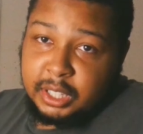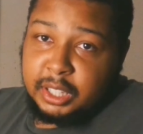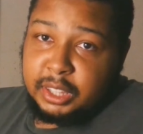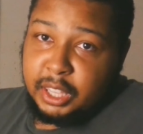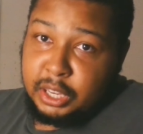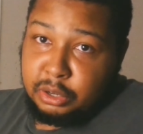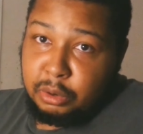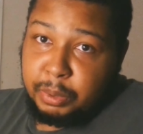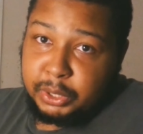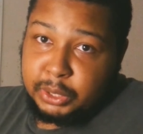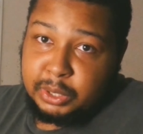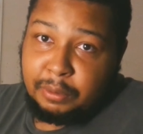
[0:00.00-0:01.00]
they do
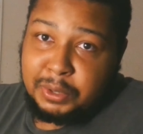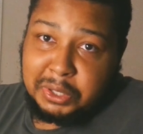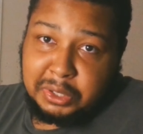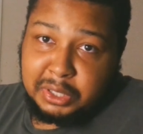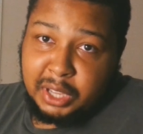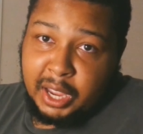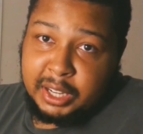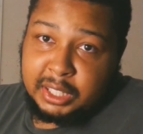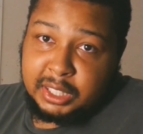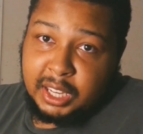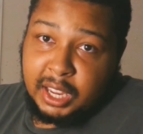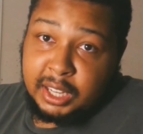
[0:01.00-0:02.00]
put their differences aside in
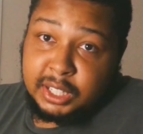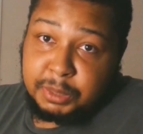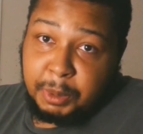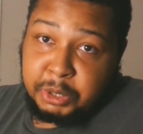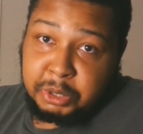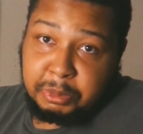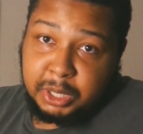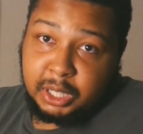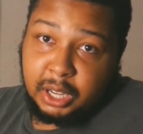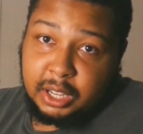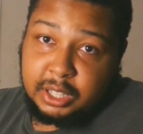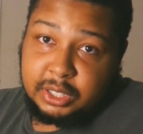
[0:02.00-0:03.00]
the end, especially
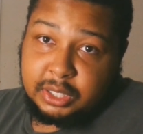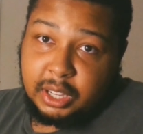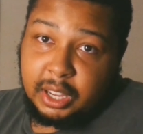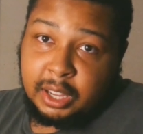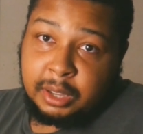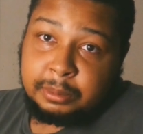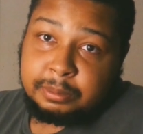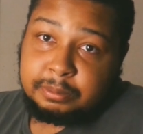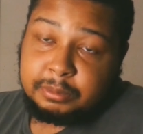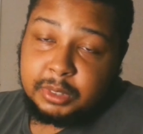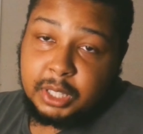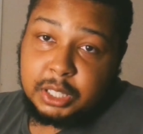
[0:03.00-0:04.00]
because
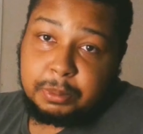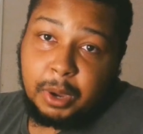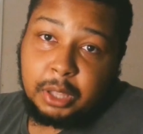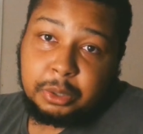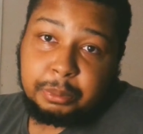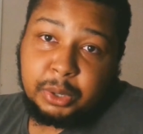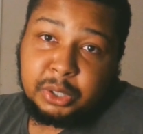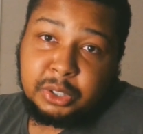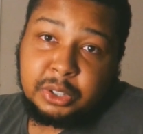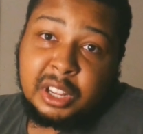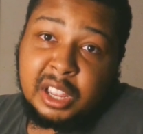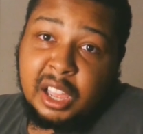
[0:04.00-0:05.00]
his butler
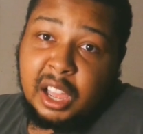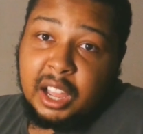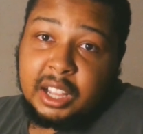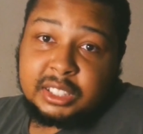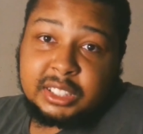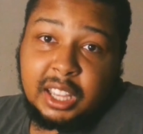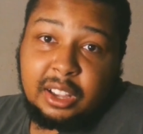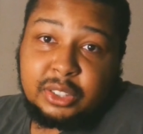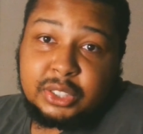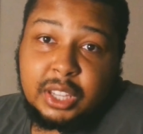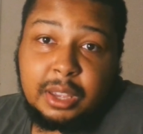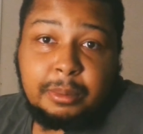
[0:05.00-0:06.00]
Bernard
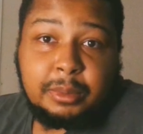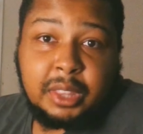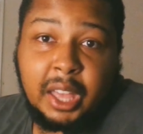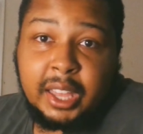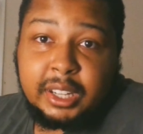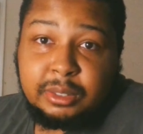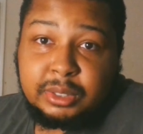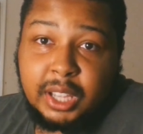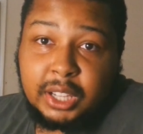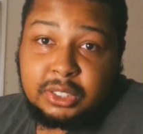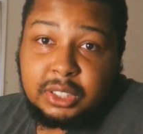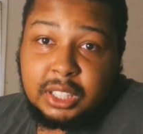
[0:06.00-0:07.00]
tells him that it was
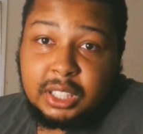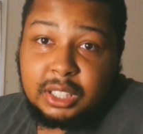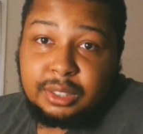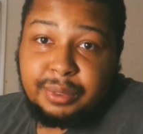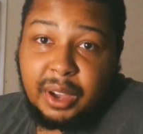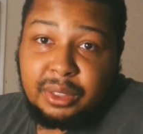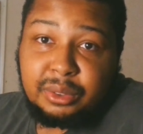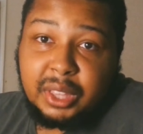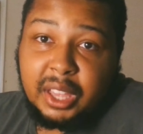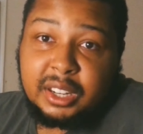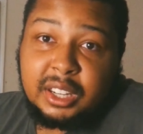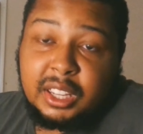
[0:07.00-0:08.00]
actually his father
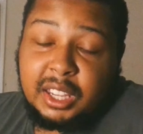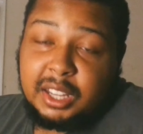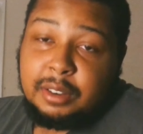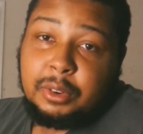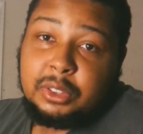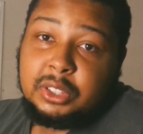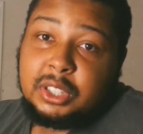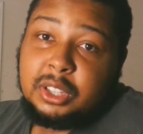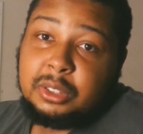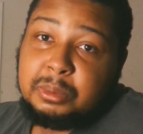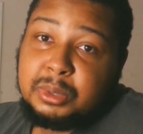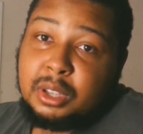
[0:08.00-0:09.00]
that inadvertently
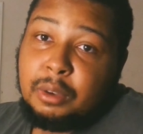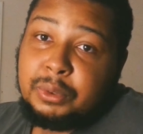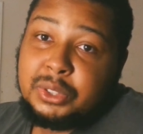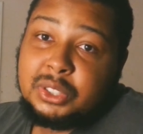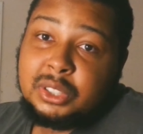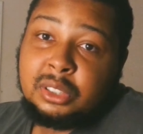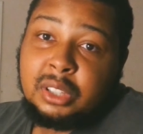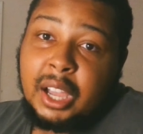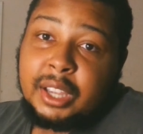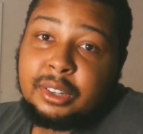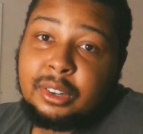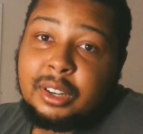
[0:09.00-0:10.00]
killed himself with his
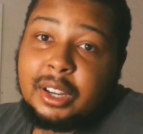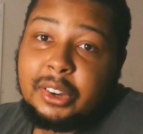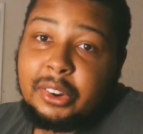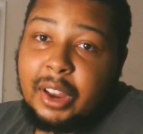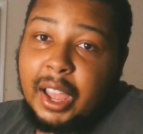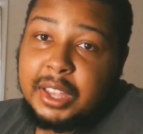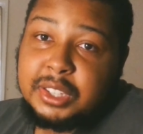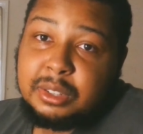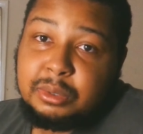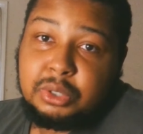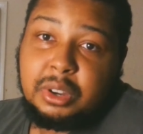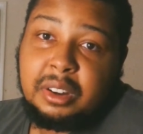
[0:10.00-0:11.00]
glider as he
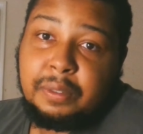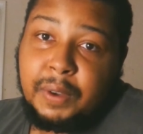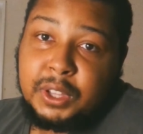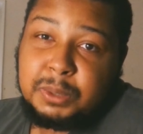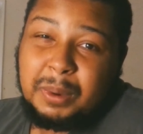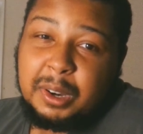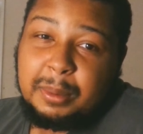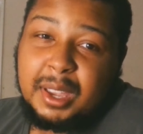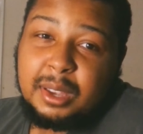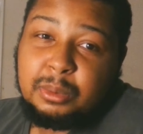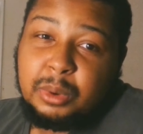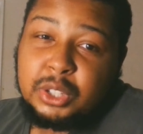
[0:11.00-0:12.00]
was trying to fight
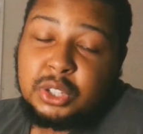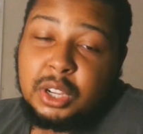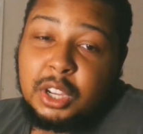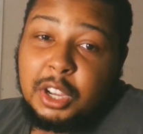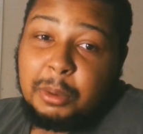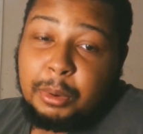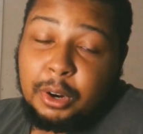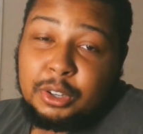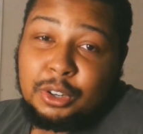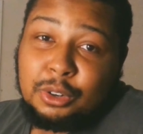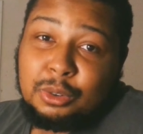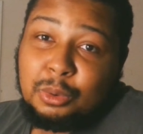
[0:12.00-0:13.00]
Spider-Man, which,
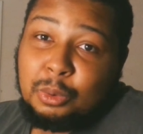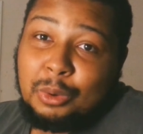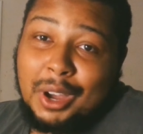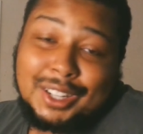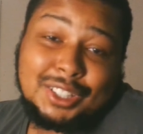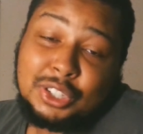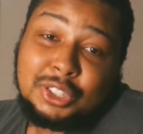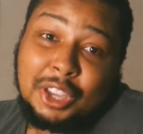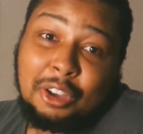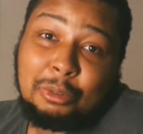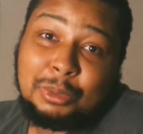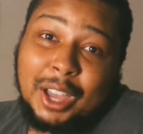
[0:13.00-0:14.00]
Bernard, why didn't you
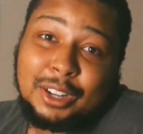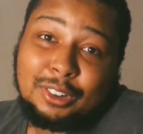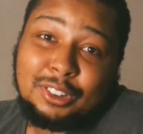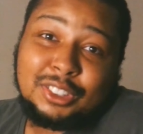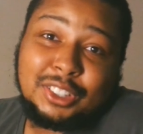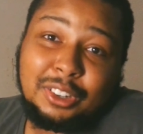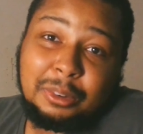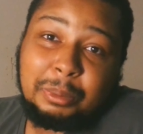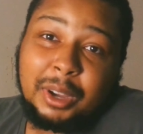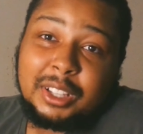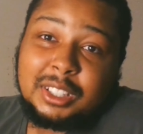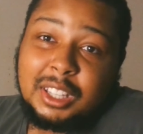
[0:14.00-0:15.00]
tell him that earlier?
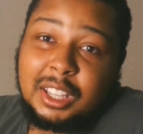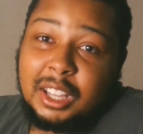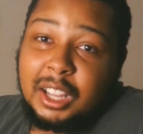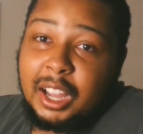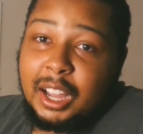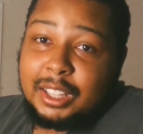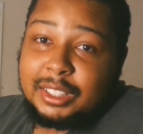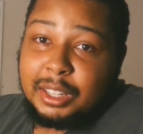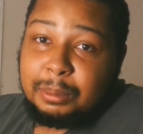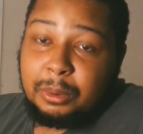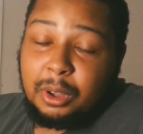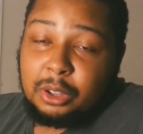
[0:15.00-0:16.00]
But
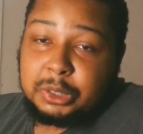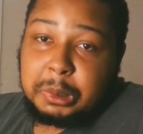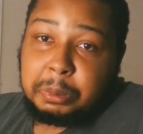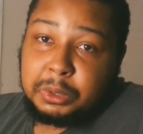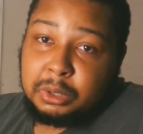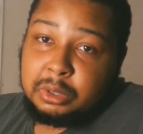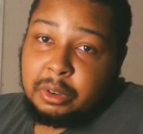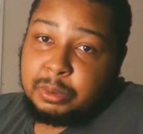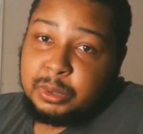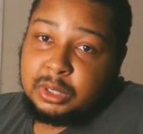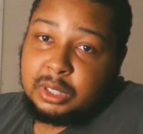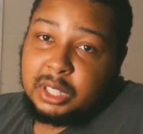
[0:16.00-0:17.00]
they ultimately put their
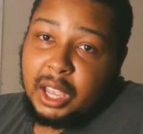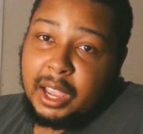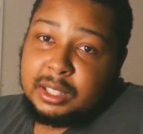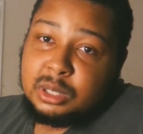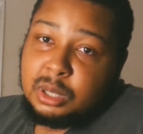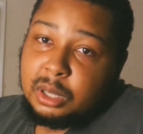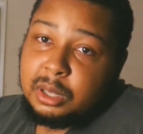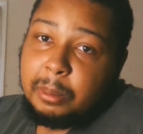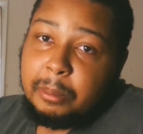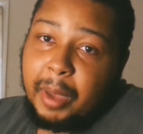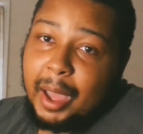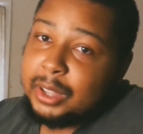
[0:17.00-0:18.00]
differences aside to
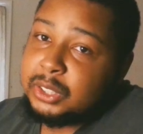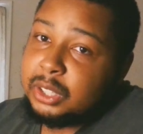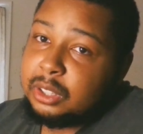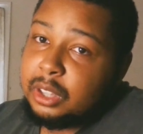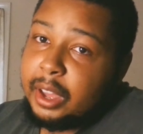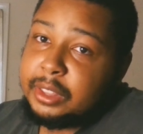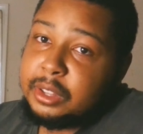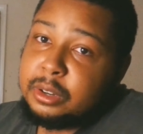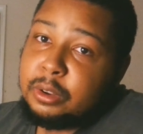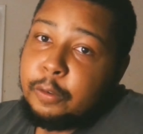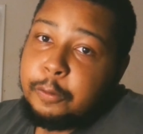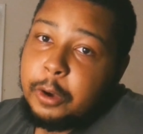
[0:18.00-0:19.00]
combat the
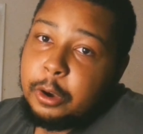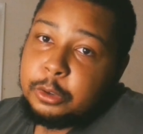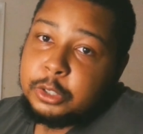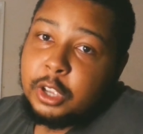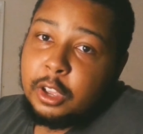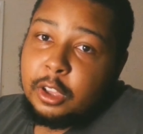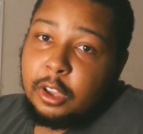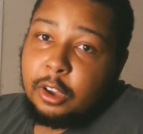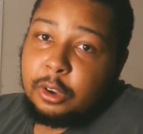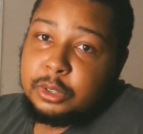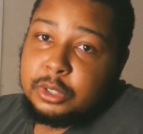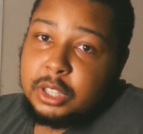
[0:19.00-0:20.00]
new foes.
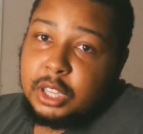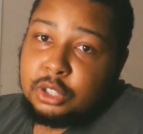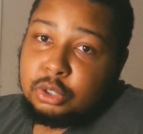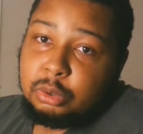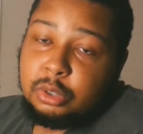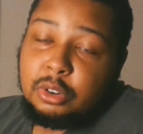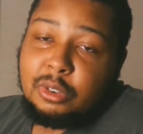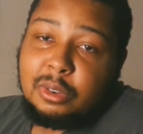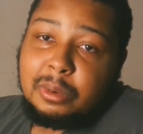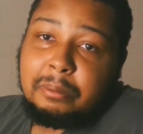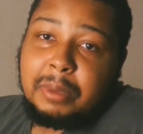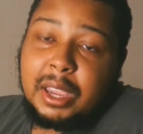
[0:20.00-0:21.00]
It was the
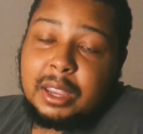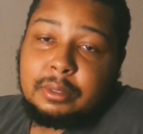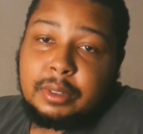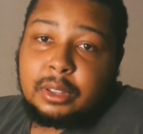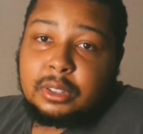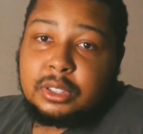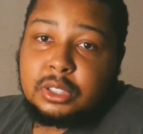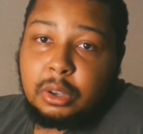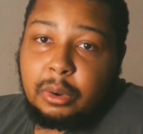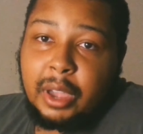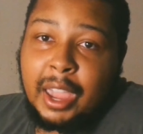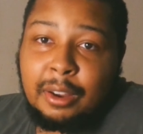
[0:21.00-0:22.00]
true main villain.
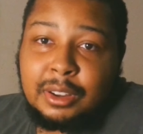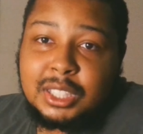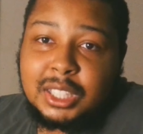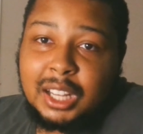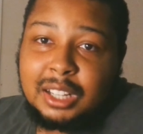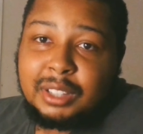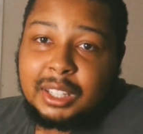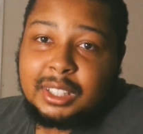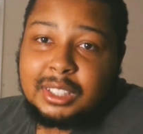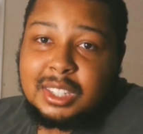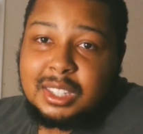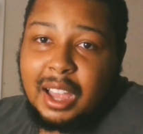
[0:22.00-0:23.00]
So Harry's kind of like
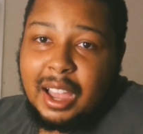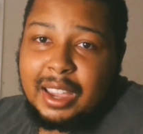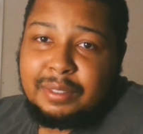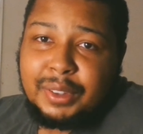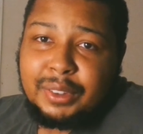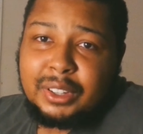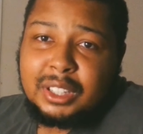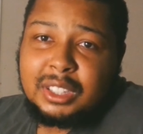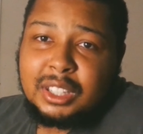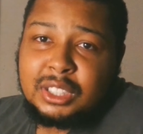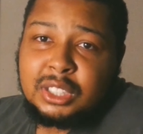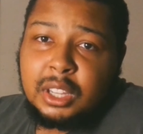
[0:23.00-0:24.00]
a side villain in
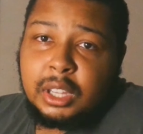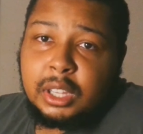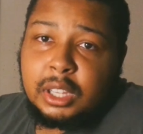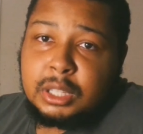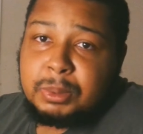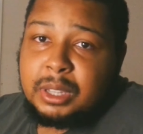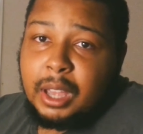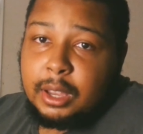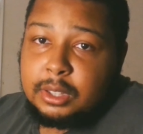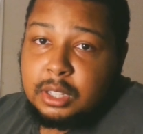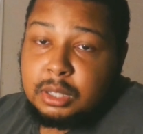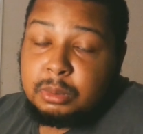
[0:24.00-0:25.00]
this, but
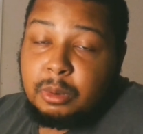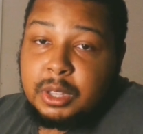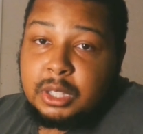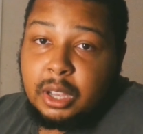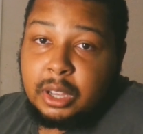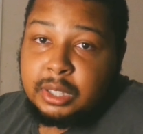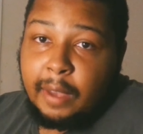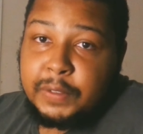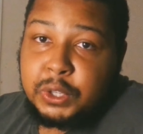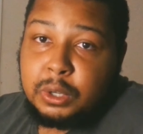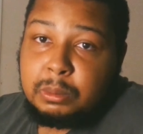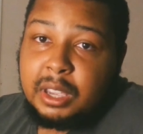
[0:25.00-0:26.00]
yes, this movie does have
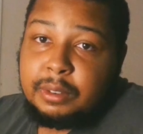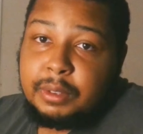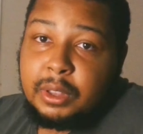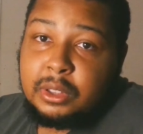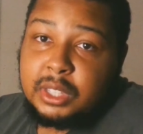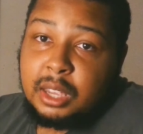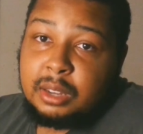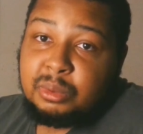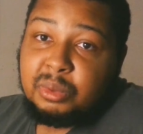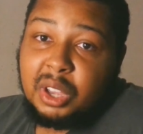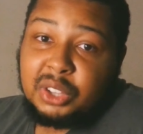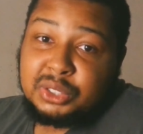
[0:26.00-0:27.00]
two main villains,
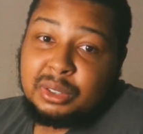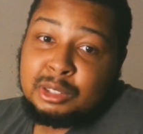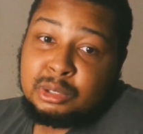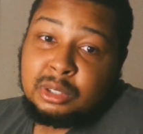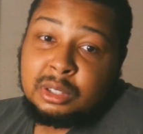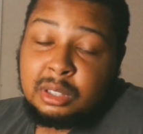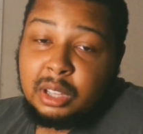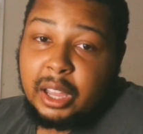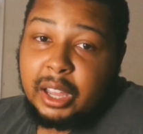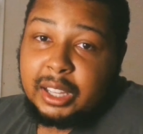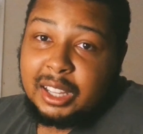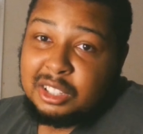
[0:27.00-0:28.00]
and we also have to
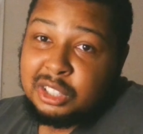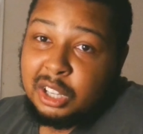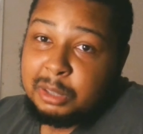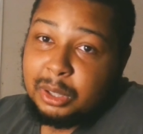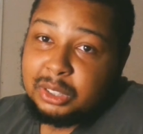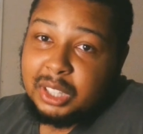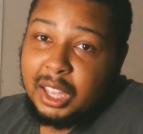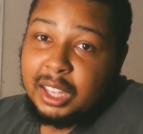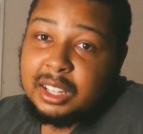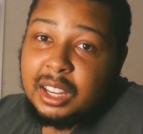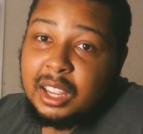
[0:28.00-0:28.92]
kind of talk about that.